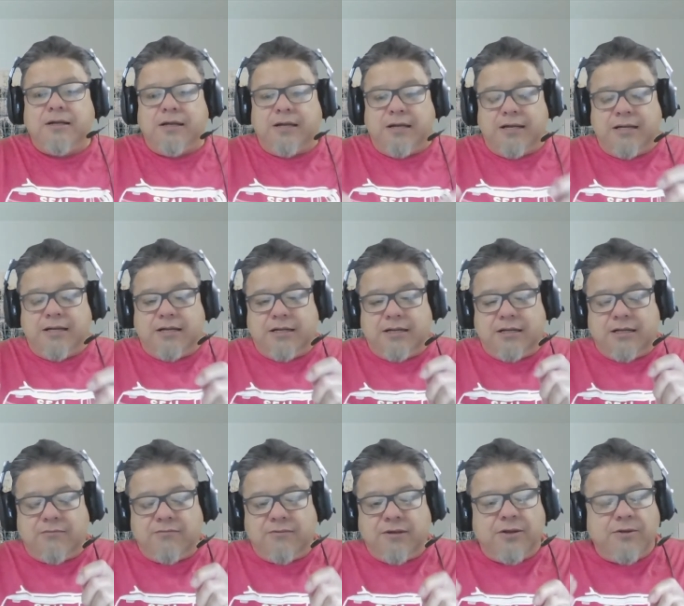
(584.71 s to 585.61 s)
and
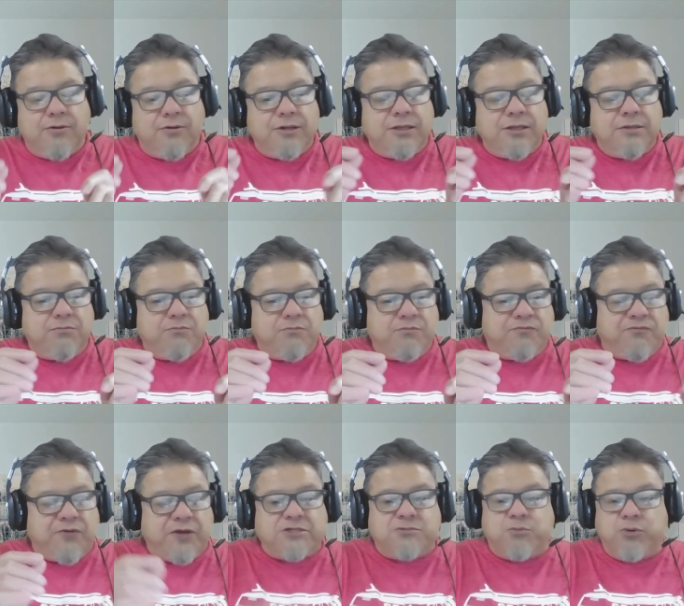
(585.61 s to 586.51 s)
video in
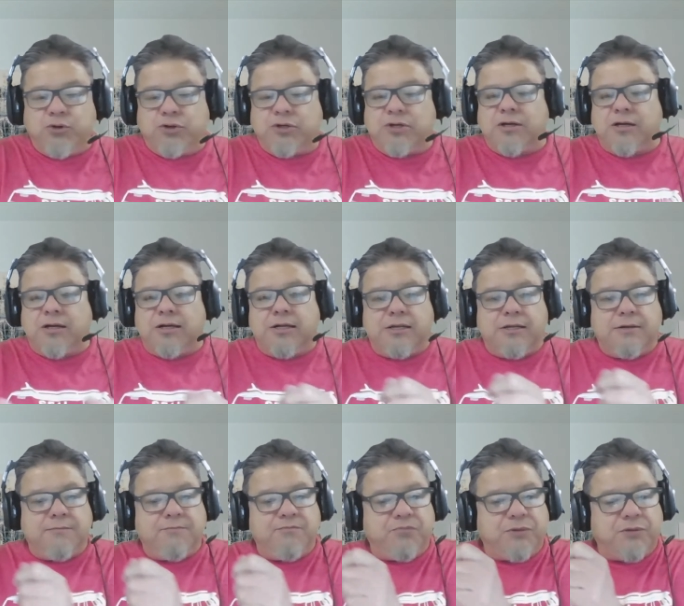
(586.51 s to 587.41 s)
Facebook
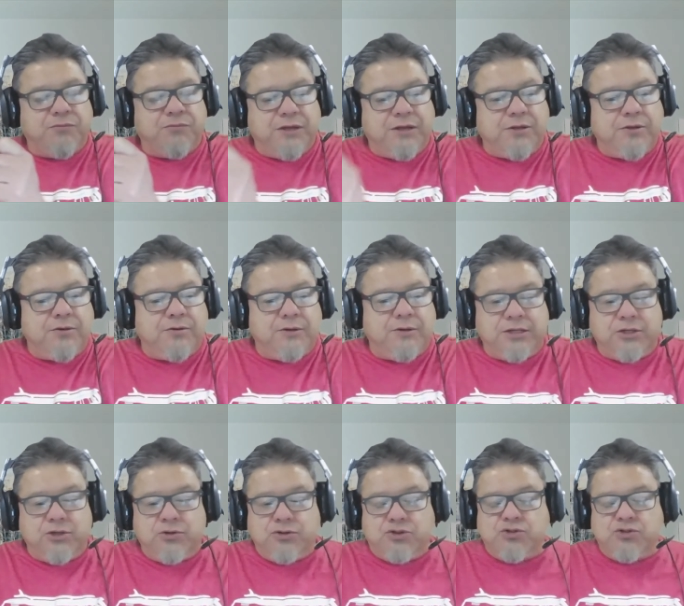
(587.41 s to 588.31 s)
and video in
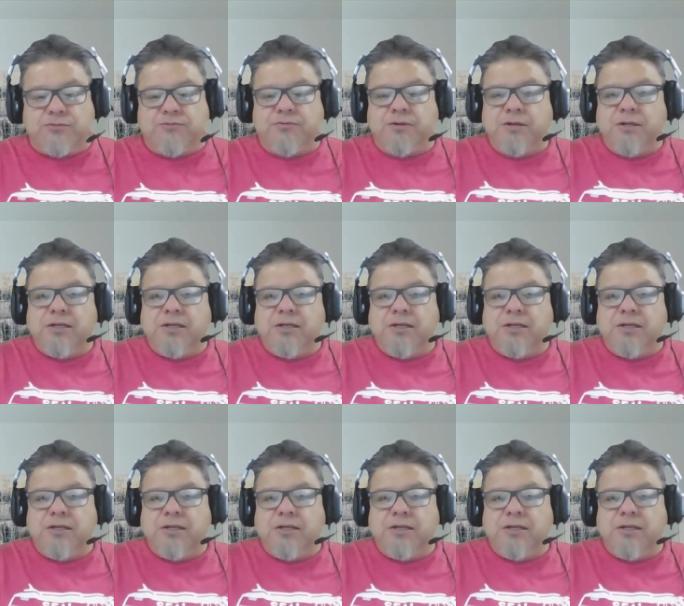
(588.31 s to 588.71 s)
YouTube.